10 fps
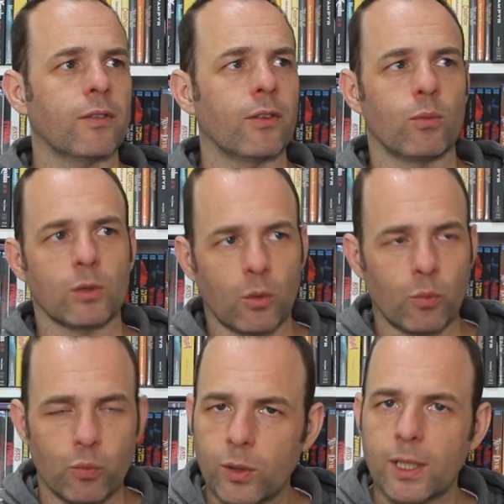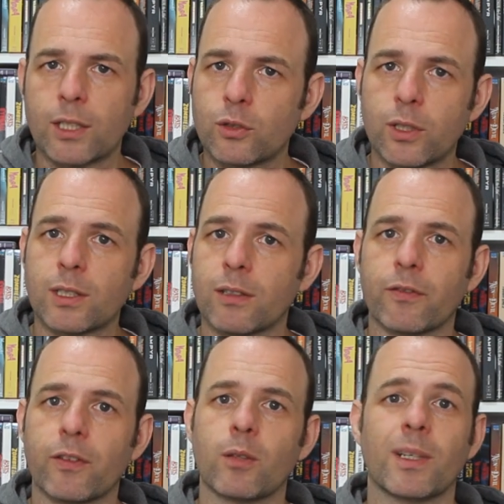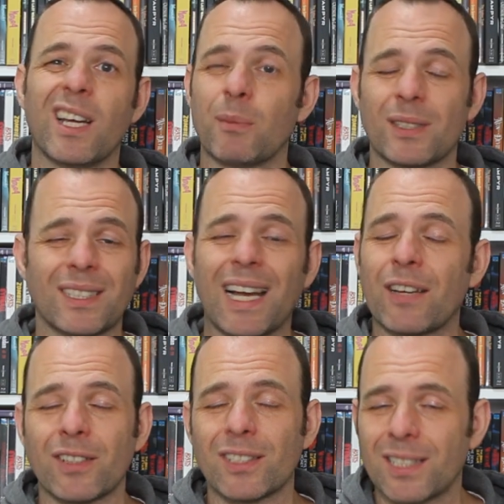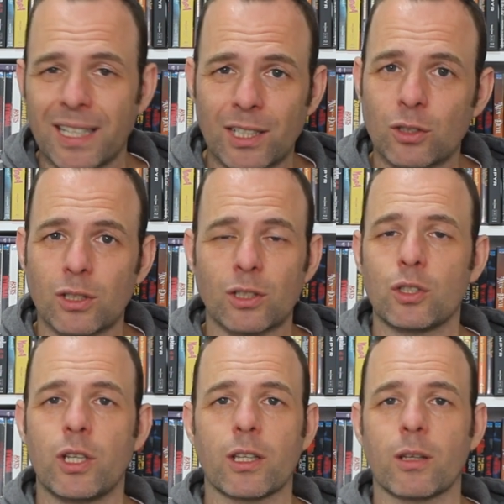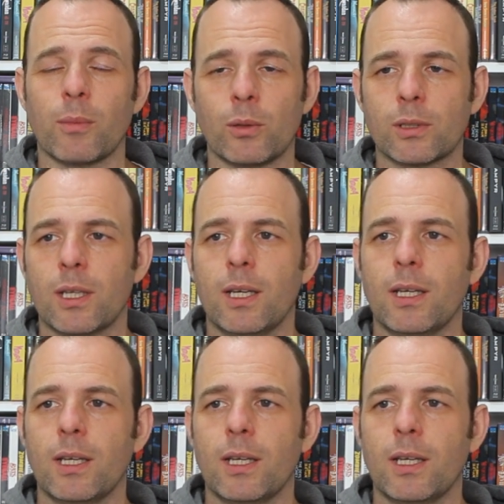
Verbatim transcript: If it was a really interesting film, that I would dive into the extras and check them out.